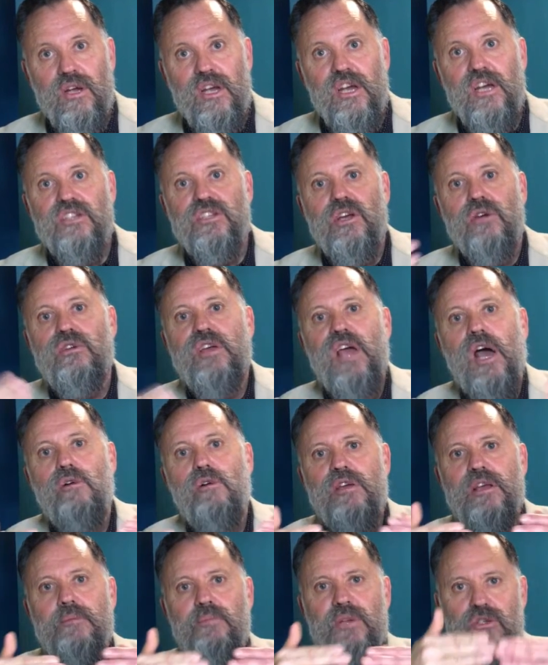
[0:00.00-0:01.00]
So
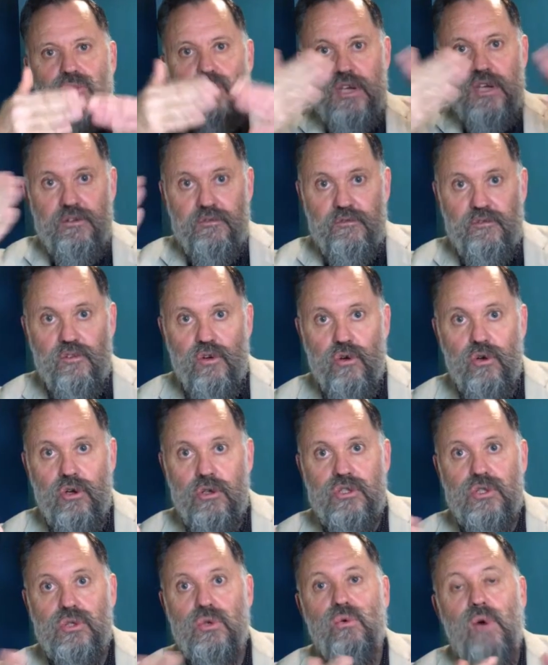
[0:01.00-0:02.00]
going between
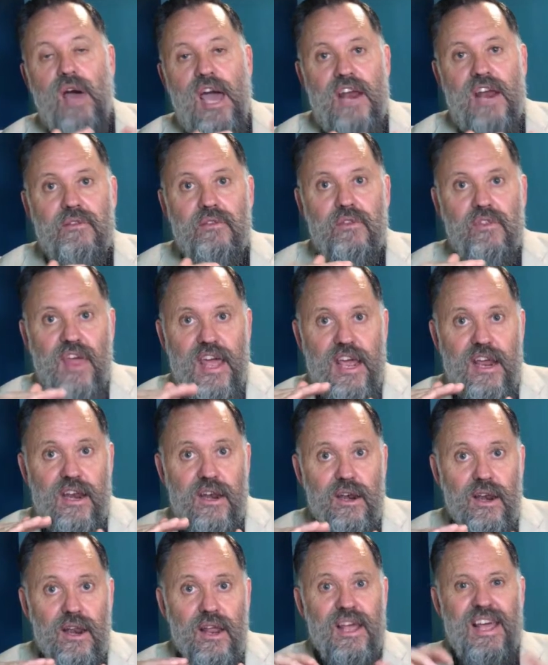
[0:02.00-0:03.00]
virtual and
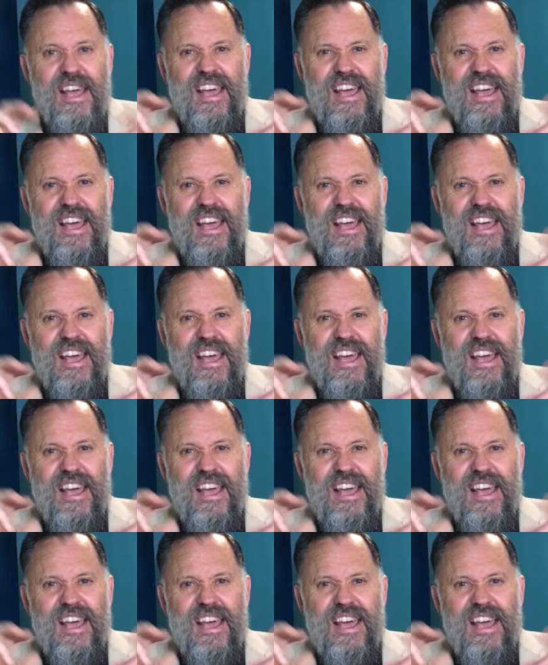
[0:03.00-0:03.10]
then,